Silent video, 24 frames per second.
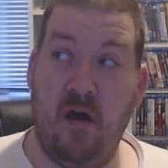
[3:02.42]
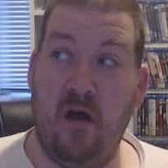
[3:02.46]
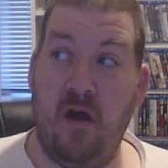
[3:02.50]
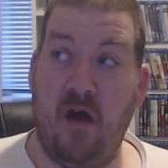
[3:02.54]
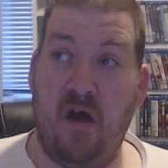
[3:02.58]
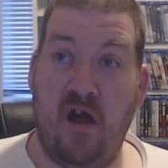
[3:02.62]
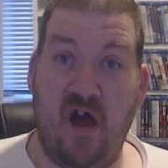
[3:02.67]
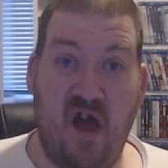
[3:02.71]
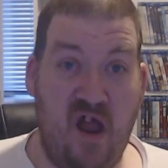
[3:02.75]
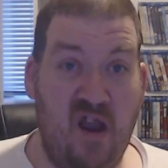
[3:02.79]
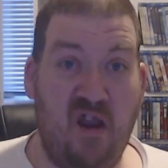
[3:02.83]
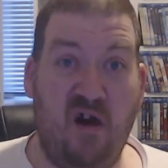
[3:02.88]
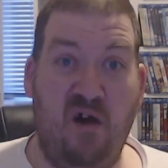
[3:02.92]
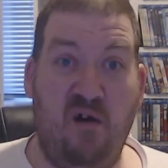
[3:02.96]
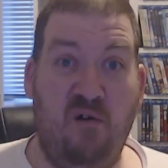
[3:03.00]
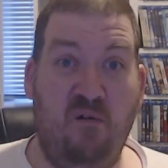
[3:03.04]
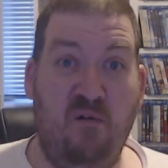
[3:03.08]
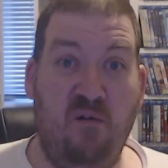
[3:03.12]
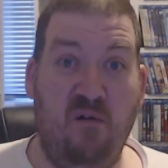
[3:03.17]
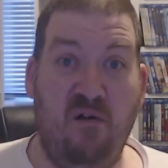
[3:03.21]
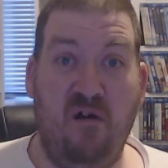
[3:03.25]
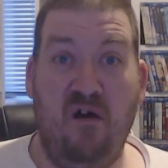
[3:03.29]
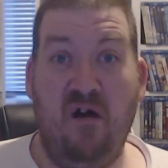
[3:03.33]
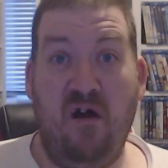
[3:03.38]
Hello.
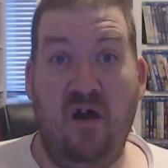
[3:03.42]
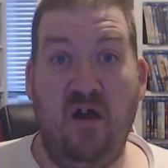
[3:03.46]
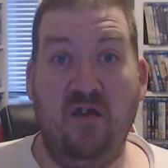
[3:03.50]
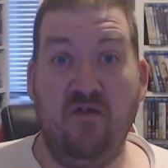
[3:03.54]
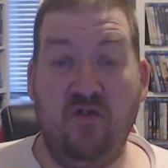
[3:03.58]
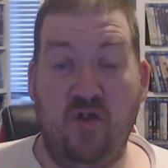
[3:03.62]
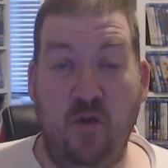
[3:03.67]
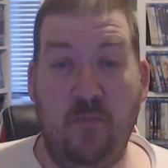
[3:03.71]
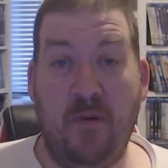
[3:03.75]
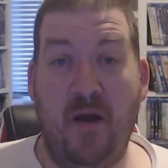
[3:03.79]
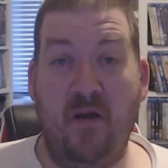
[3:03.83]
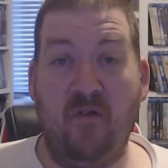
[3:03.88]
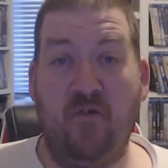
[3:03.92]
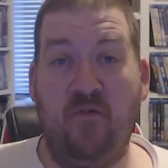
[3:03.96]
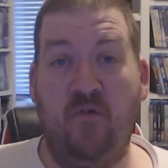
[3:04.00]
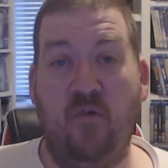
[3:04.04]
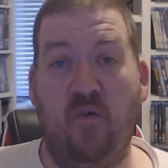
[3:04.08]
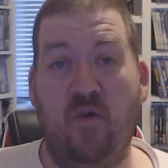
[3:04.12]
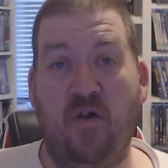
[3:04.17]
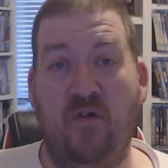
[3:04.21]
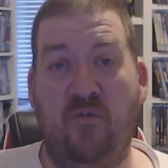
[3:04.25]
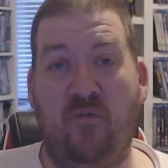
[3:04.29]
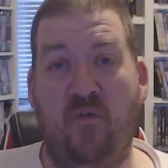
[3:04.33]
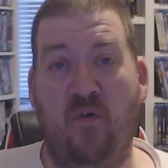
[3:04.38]

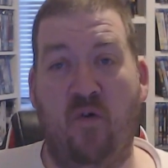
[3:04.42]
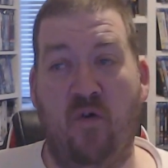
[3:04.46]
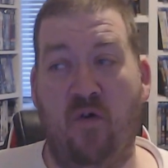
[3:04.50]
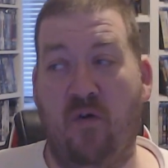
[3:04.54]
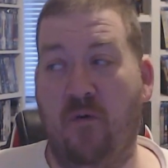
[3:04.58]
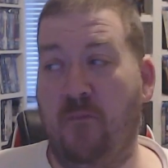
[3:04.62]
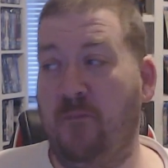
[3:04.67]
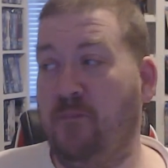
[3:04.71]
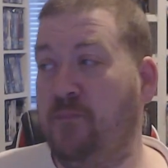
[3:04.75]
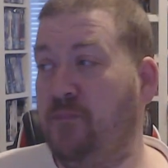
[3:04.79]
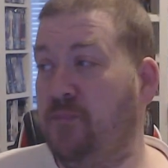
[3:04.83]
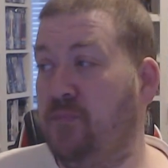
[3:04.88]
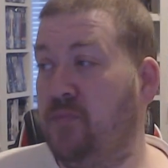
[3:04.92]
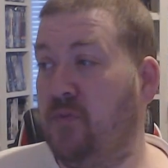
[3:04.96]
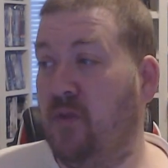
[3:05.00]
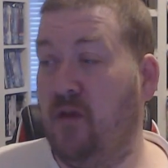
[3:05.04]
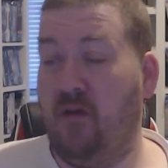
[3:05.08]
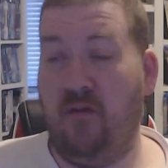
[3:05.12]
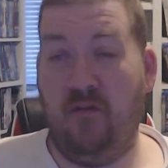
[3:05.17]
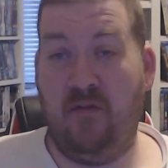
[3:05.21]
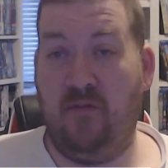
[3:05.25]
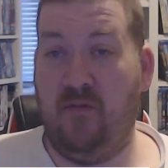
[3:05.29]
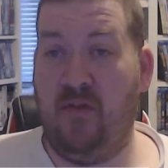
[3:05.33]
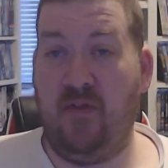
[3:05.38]
£2.44.
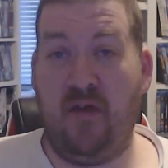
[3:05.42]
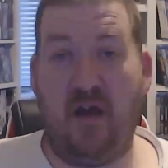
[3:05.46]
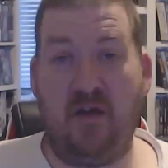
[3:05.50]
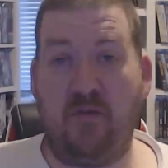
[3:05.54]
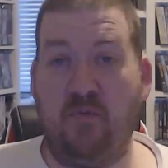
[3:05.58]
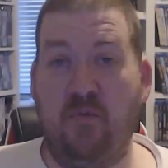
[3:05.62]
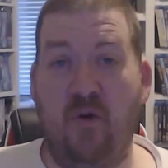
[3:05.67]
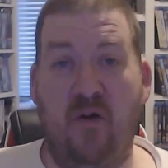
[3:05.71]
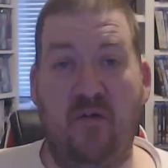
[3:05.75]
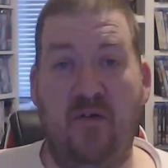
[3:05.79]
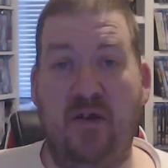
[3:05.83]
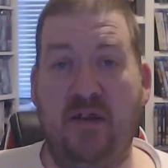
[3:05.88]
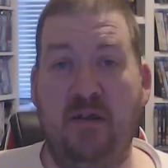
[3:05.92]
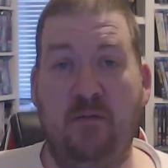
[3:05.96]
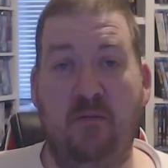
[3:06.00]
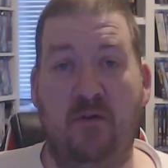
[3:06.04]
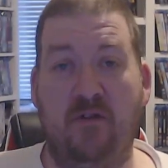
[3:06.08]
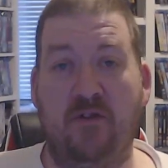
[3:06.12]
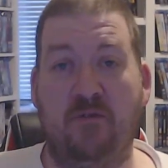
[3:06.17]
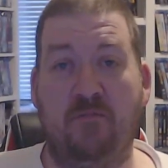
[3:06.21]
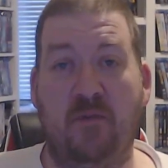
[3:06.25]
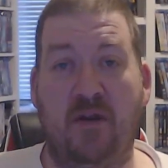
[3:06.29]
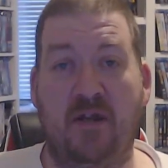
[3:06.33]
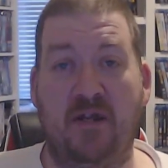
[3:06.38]
That's worth anyone's
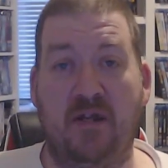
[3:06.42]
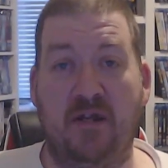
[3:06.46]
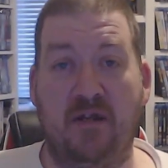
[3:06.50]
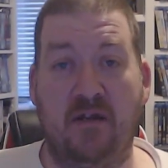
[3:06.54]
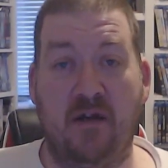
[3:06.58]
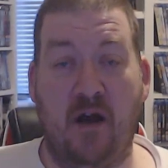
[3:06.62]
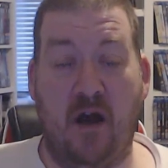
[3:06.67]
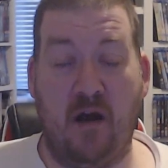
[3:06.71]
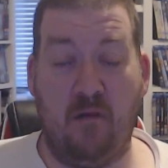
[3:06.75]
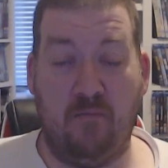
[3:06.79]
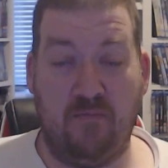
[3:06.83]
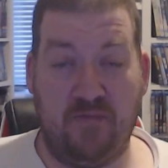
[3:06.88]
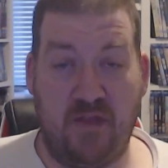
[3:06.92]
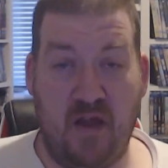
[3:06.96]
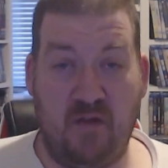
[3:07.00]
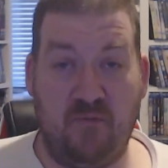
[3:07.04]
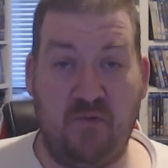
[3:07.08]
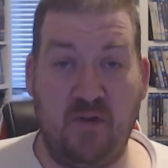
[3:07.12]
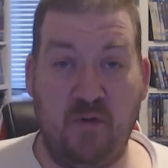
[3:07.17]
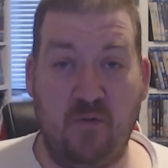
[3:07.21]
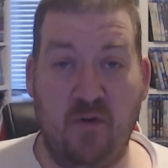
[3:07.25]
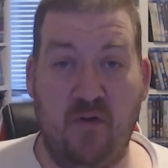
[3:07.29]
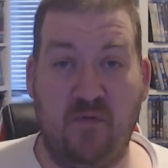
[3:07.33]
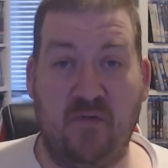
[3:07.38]
money. Uh, definitely
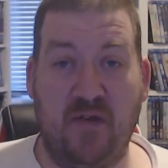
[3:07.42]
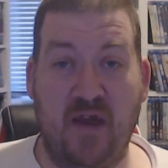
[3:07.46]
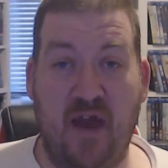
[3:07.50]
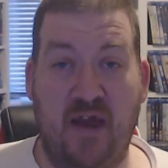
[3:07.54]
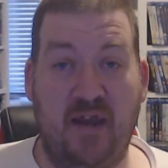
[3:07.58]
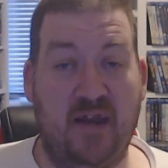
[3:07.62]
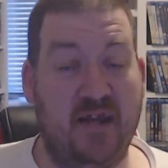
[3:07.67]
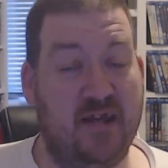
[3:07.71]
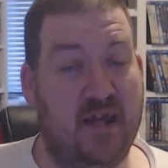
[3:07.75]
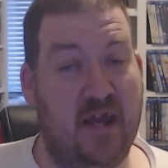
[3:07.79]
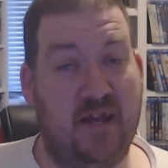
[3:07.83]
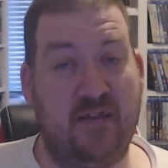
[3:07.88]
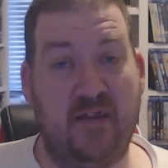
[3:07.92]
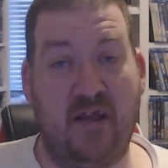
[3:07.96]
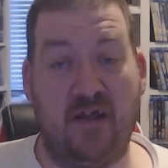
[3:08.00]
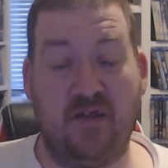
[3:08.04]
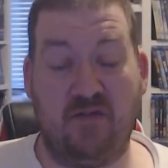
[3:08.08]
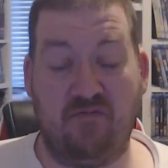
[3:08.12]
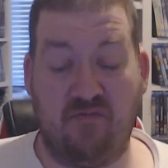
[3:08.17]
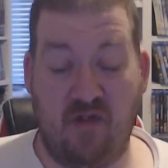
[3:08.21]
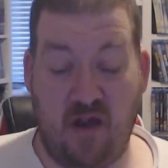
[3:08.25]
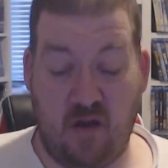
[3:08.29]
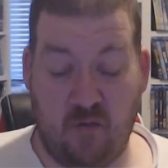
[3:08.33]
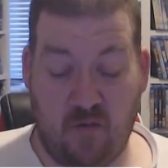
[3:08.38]
worth getting. Again, that's
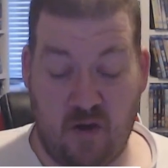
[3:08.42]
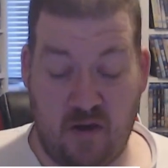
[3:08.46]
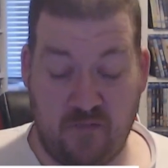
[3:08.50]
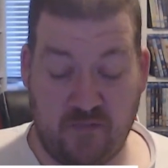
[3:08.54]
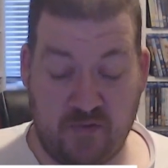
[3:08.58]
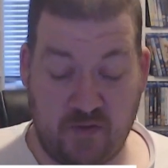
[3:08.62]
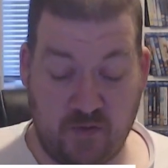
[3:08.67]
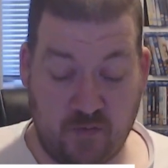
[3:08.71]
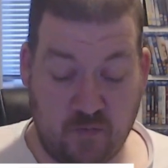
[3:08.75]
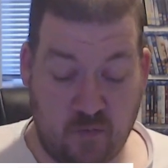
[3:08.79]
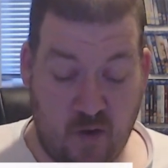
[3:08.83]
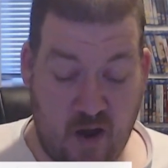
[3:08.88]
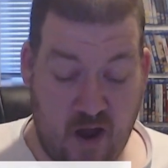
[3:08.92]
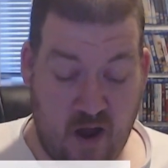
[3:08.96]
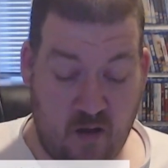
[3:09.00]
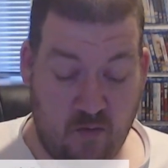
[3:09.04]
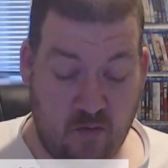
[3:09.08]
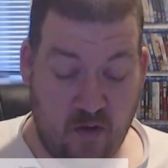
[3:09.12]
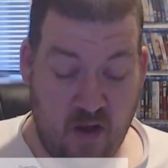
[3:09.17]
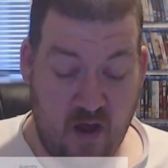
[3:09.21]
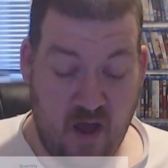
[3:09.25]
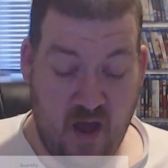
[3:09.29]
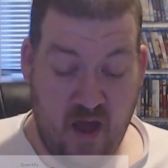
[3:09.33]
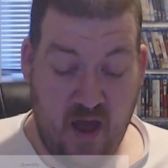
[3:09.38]
waves as well.
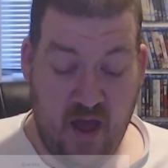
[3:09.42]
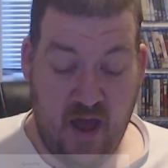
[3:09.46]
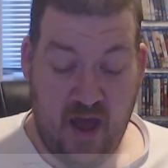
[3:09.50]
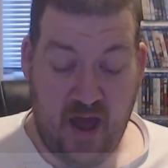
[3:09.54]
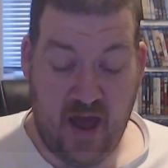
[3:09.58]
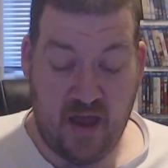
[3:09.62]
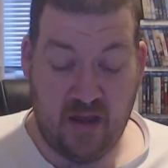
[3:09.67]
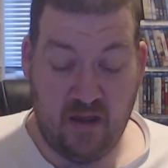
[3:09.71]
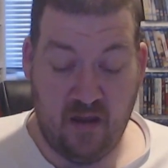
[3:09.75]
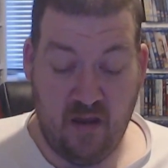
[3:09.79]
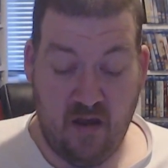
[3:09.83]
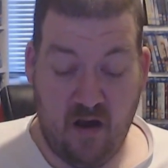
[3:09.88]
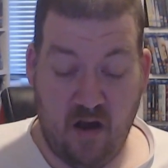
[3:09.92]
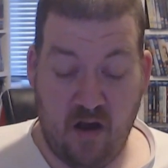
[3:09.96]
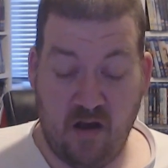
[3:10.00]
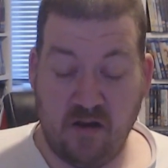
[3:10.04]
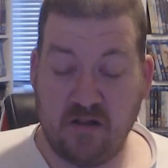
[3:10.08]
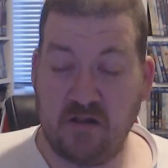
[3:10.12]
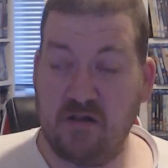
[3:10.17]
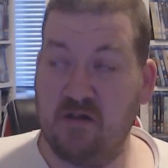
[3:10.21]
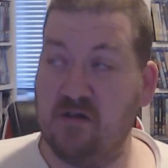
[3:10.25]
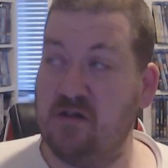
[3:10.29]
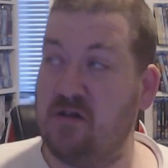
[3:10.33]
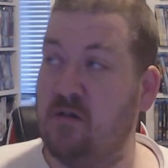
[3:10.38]
And last,
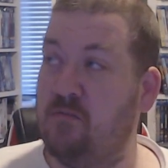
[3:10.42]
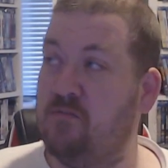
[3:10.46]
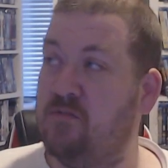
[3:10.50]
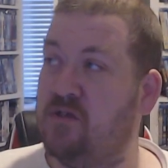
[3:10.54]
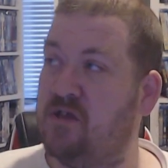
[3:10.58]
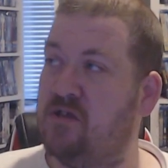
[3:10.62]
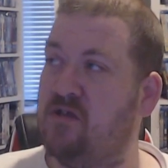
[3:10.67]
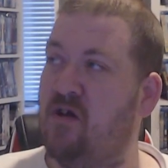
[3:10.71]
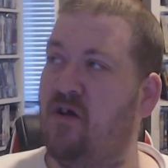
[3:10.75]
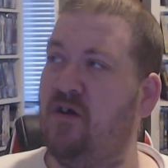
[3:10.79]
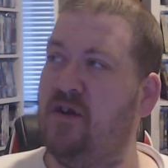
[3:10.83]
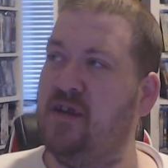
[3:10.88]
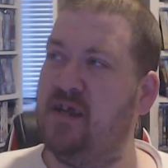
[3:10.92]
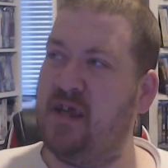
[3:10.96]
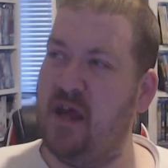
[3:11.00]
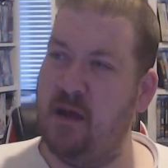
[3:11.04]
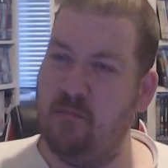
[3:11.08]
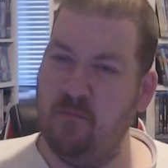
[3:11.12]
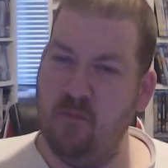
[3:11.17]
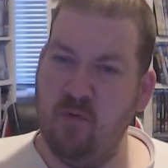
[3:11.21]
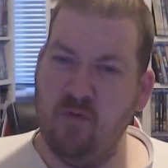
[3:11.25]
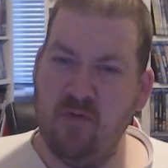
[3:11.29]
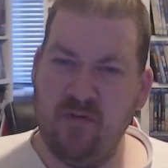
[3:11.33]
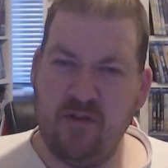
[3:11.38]
because I'm starting to get
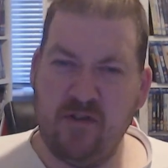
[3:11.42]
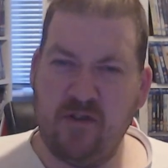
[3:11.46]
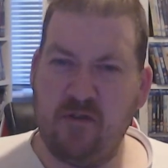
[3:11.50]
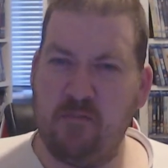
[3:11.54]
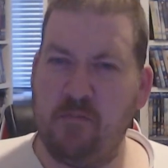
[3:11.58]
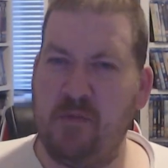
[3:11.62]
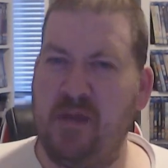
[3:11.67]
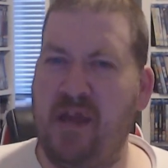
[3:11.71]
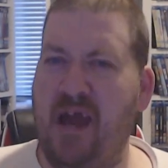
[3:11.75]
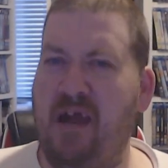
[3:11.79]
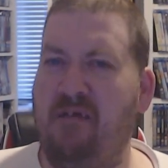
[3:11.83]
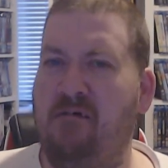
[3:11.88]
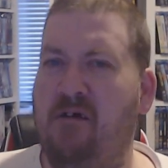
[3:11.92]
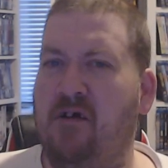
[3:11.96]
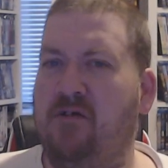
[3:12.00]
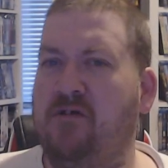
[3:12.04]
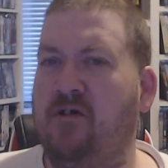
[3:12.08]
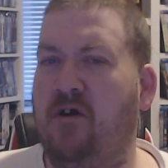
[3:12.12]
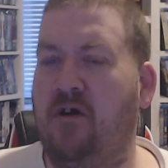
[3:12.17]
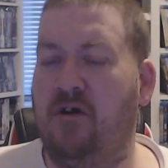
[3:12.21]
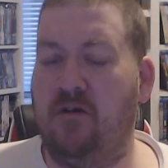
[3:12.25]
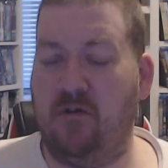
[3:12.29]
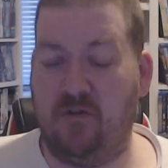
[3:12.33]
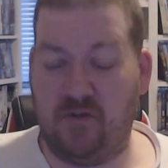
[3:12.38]
more into arrow
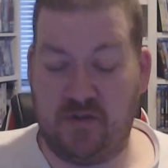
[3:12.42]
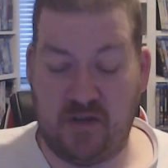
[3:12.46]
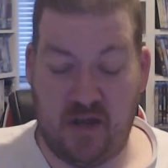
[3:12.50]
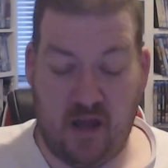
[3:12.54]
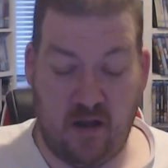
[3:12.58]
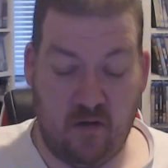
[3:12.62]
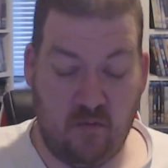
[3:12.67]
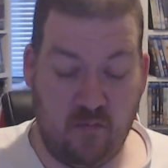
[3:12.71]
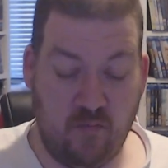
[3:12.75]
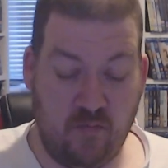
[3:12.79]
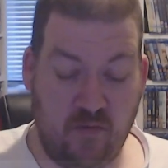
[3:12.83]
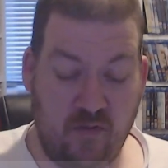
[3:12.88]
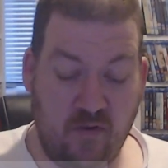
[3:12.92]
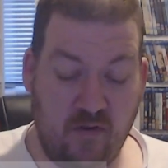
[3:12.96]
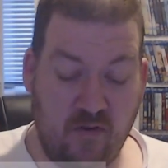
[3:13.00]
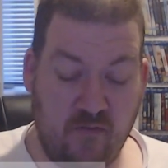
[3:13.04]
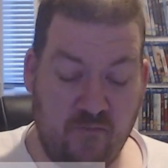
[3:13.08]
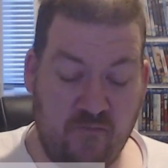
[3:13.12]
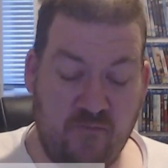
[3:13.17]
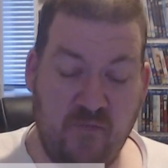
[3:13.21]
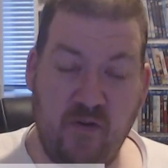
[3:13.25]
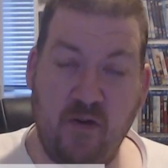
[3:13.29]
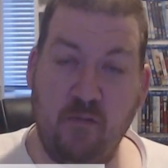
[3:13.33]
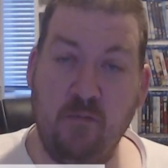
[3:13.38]
titles now, the
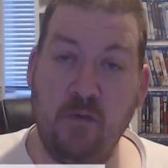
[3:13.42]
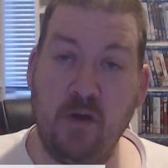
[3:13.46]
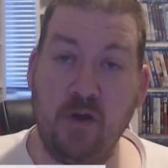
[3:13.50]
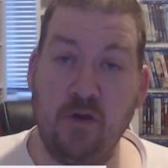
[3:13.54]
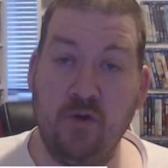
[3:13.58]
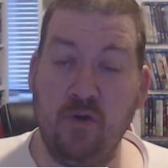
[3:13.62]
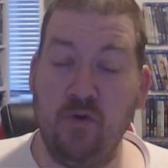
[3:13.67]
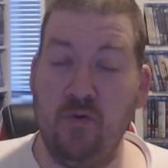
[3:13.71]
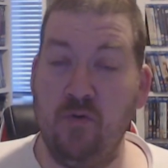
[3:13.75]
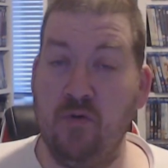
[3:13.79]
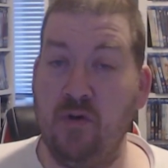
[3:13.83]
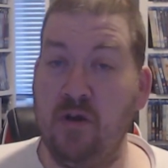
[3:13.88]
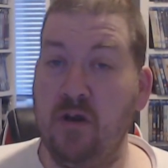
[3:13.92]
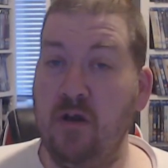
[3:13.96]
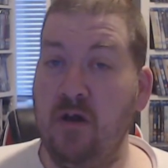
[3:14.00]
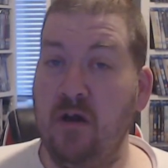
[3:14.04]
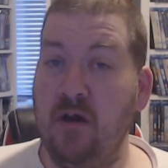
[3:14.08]
film Ghoul